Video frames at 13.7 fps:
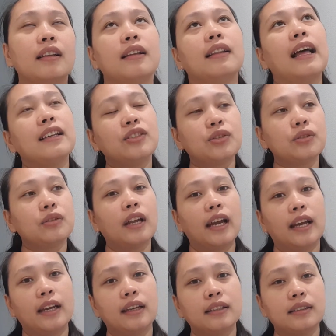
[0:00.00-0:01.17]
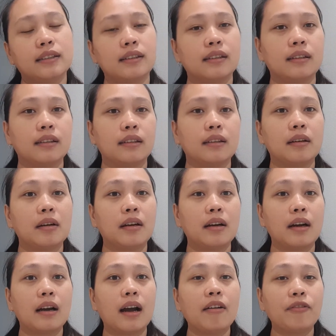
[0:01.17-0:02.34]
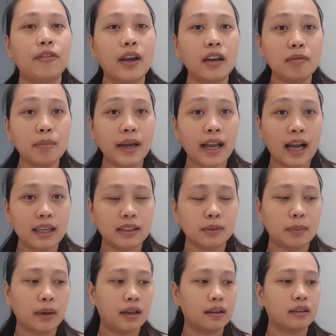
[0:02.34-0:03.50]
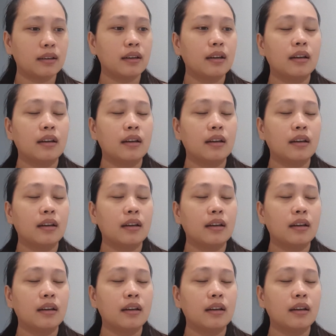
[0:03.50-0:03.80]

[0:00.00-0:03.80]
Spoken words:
Last 2 days, a friend of my husband,